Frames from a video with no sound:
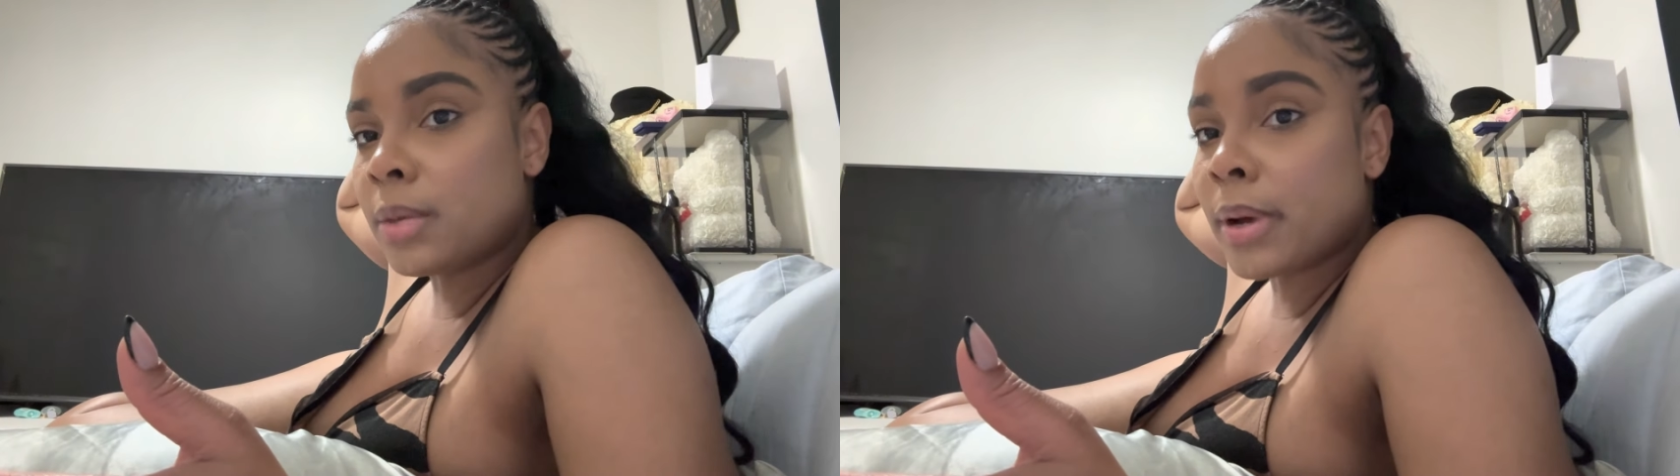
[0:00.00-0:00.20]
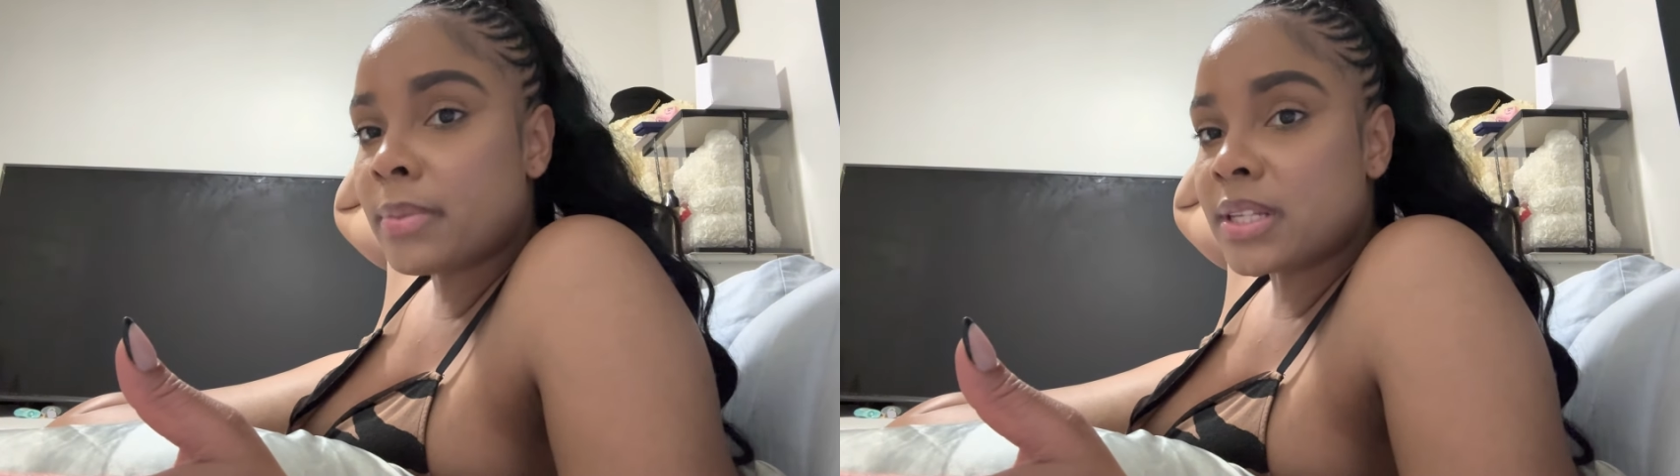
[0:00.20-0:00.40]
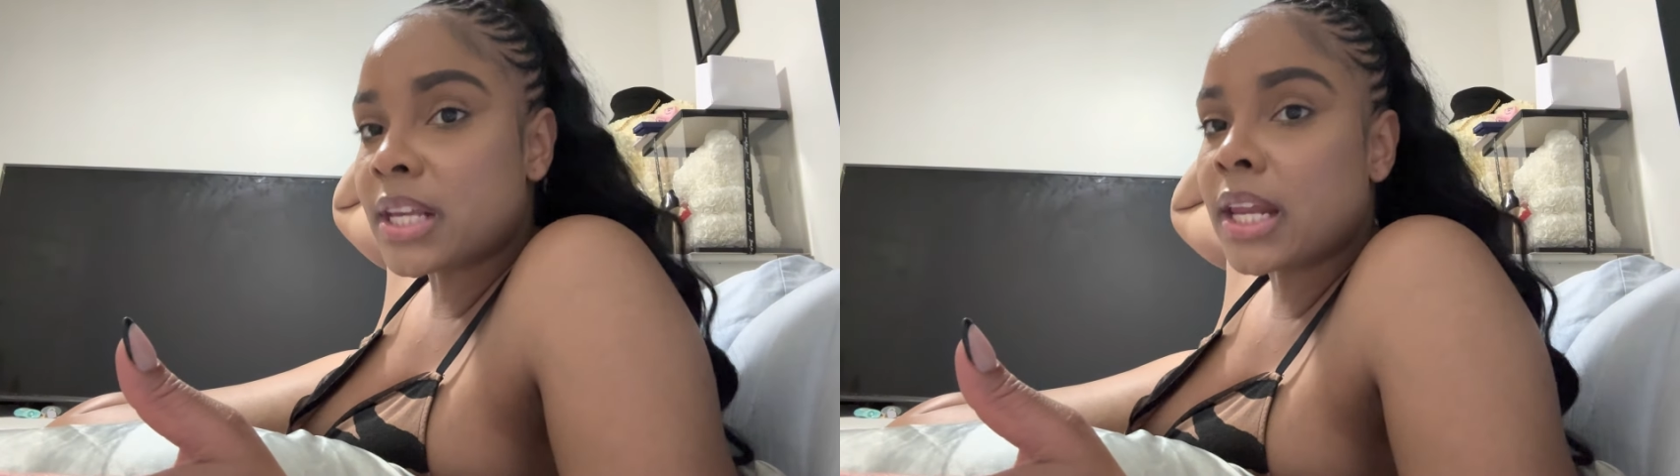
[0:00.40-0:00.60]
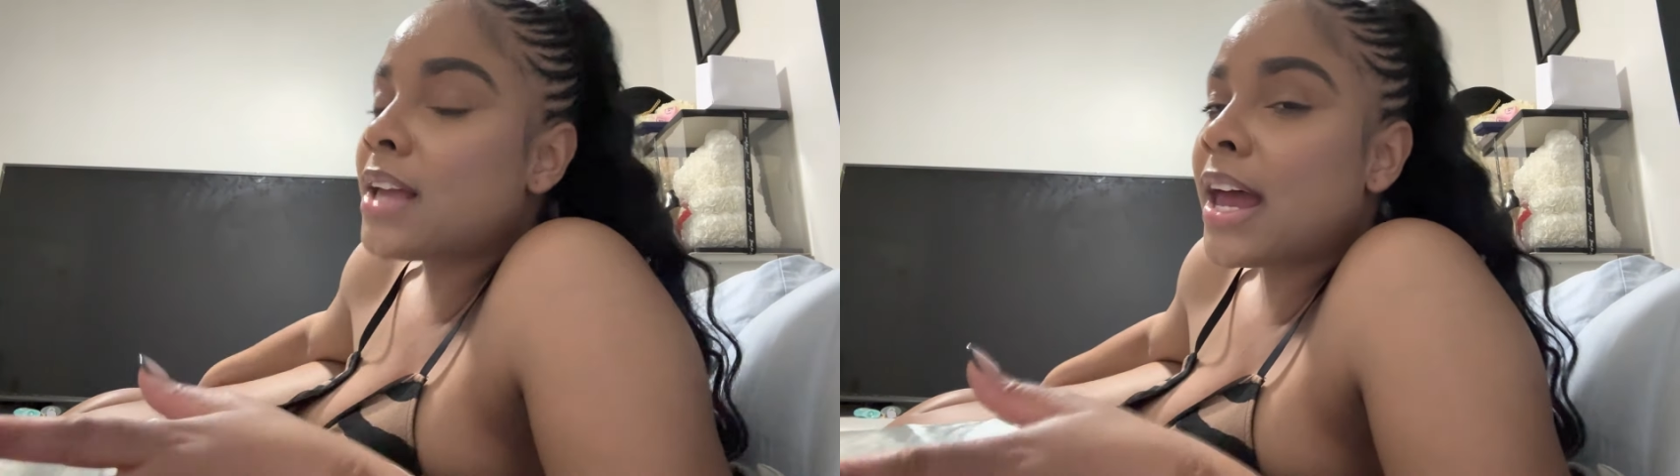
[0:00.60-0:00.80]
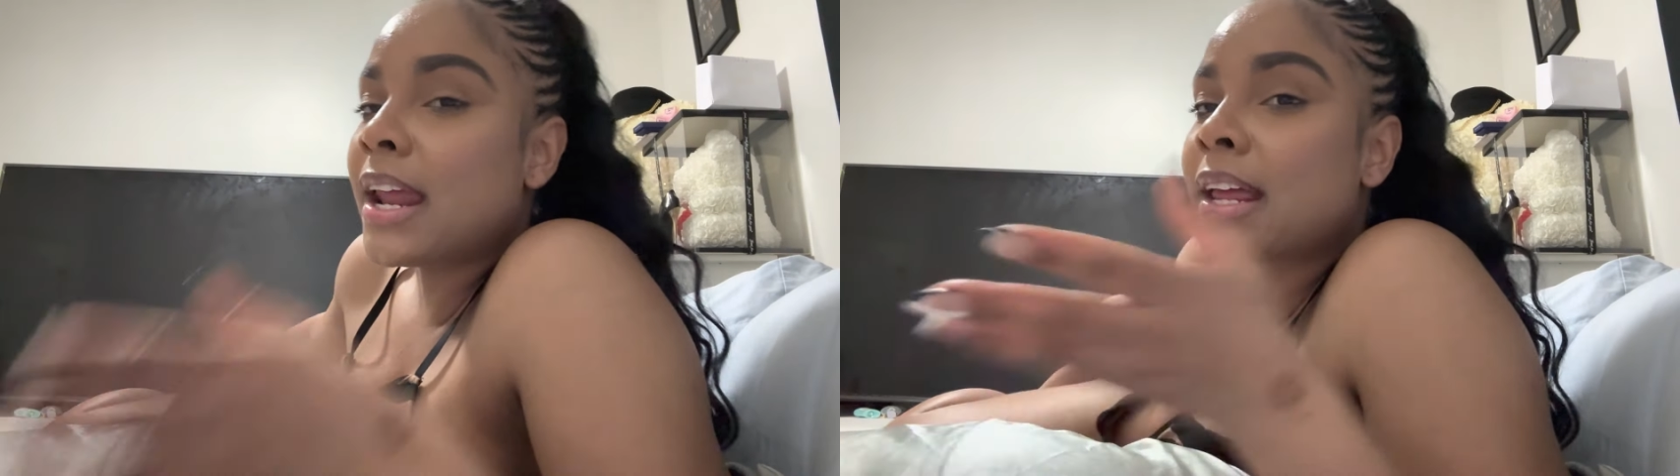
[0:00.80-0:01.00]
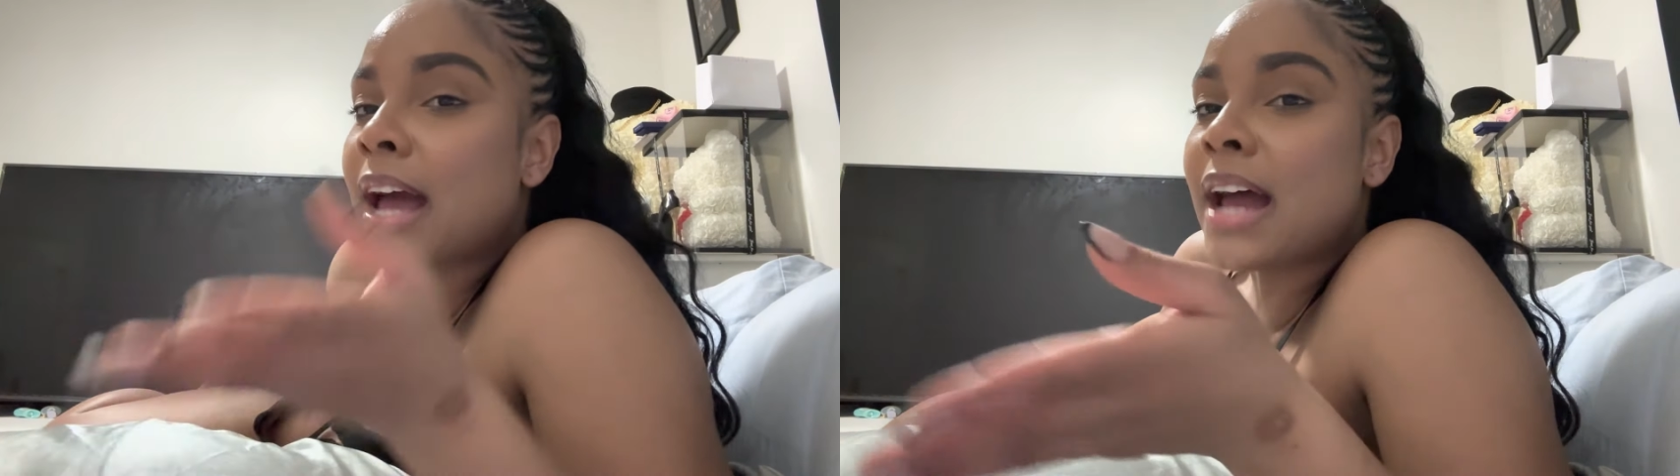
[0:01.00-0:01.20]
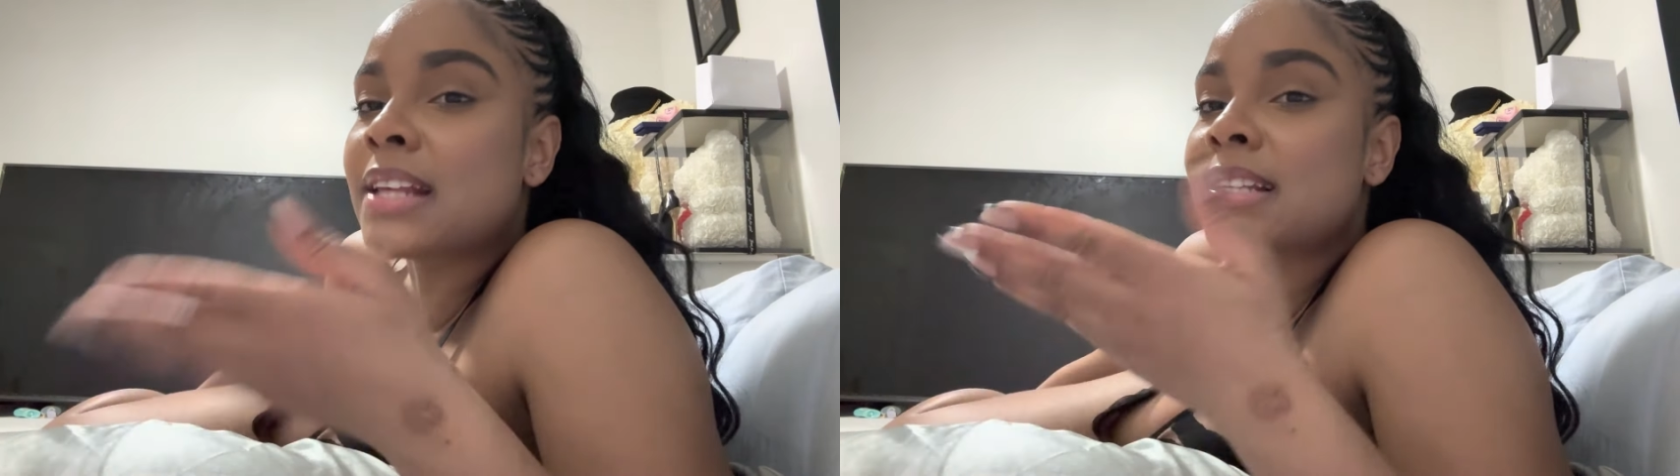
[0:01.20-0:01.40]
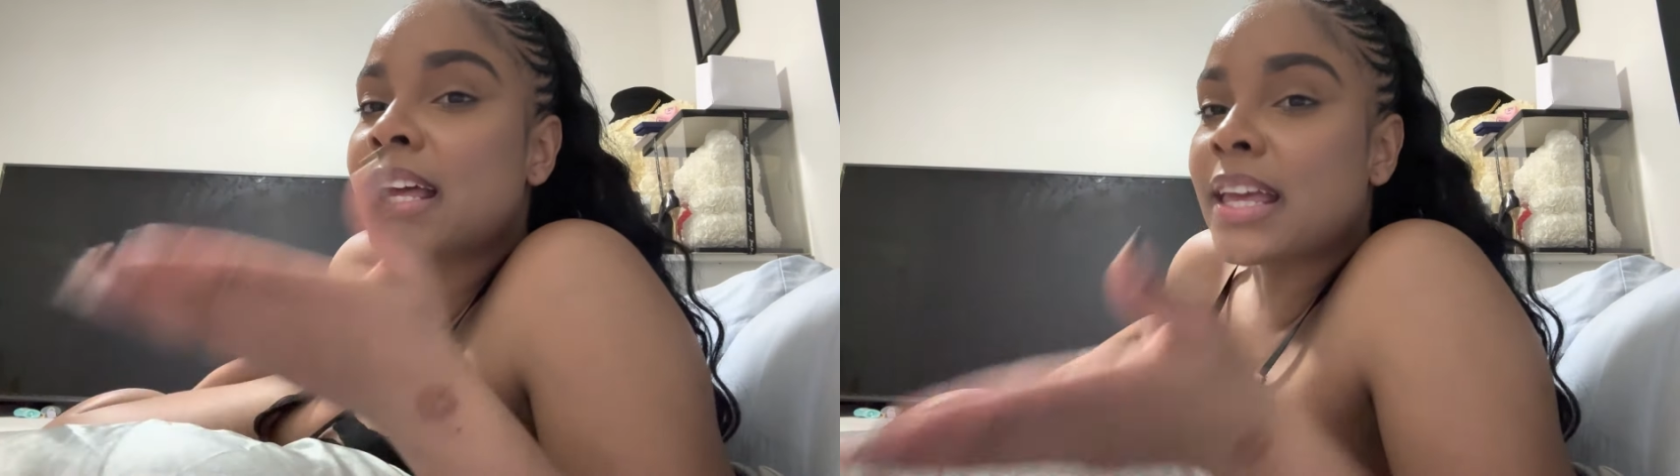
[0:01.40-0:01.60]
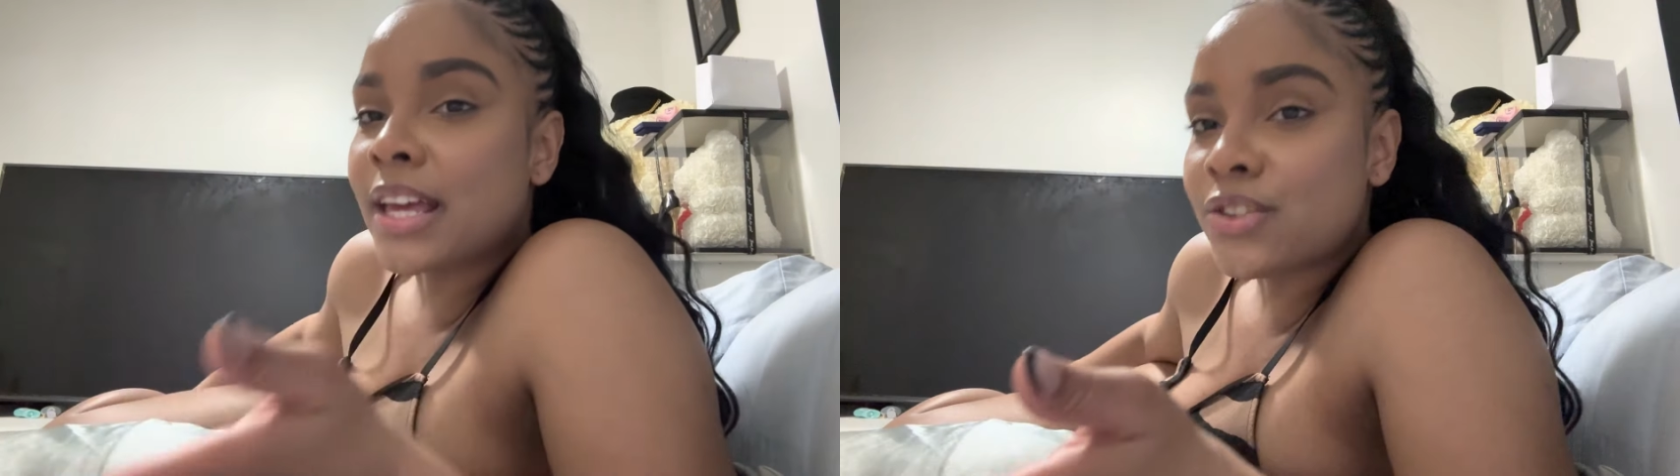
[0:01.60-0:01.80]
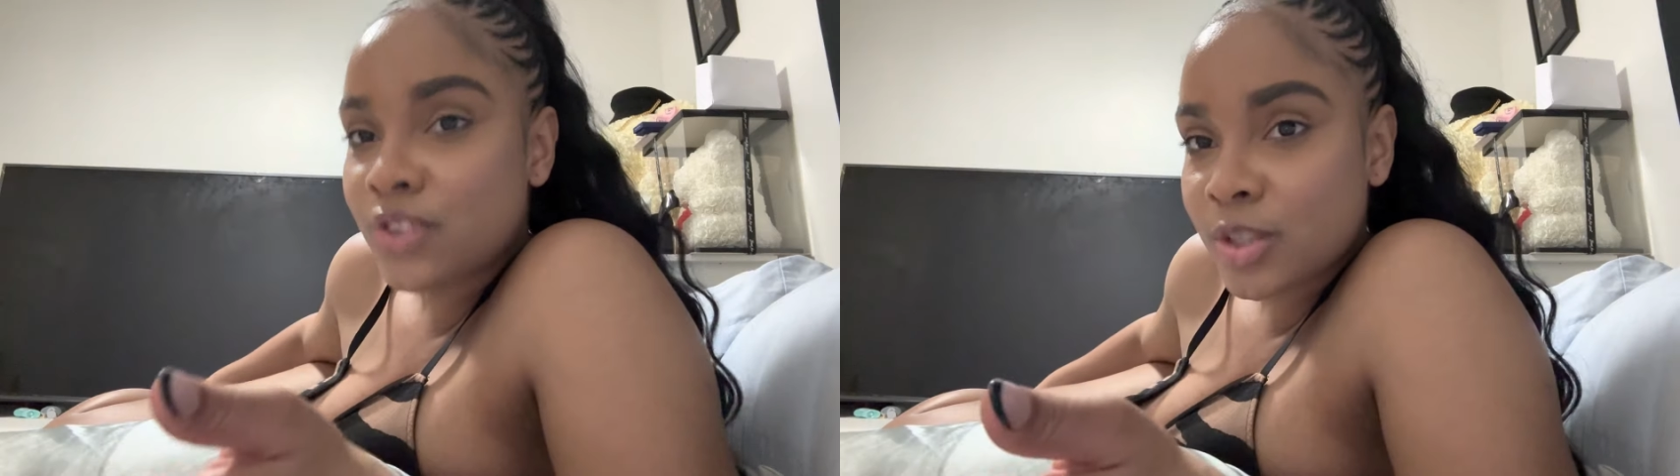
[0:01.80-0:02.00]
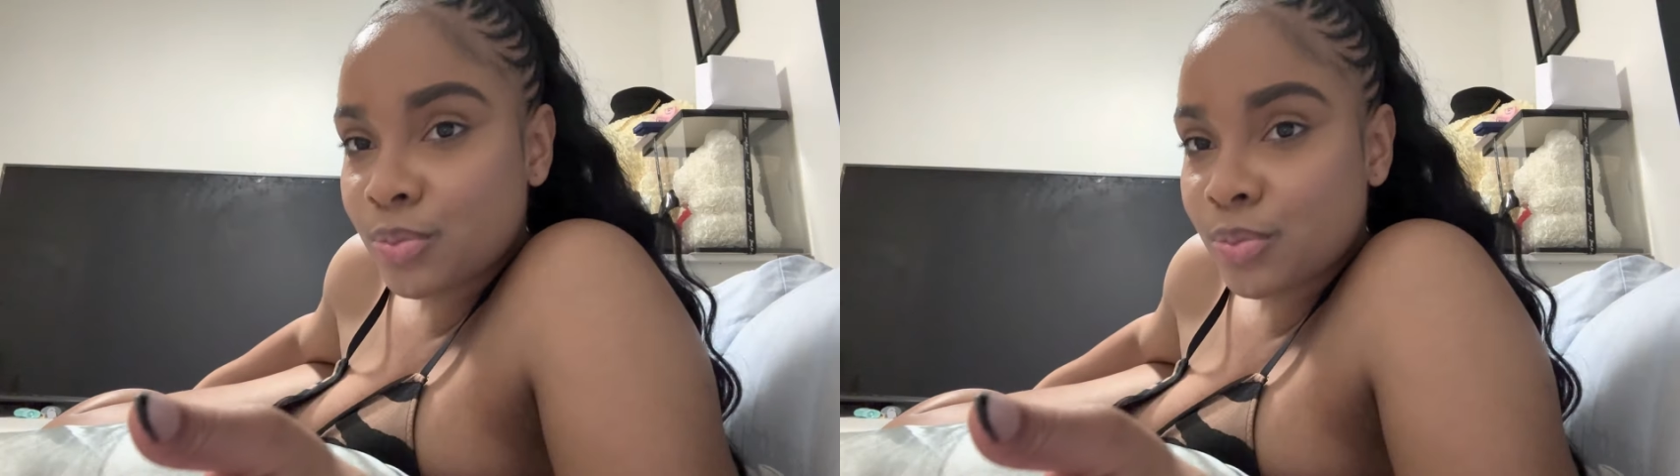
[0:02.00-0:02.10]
But I'm just saying, like, I just like getting dressed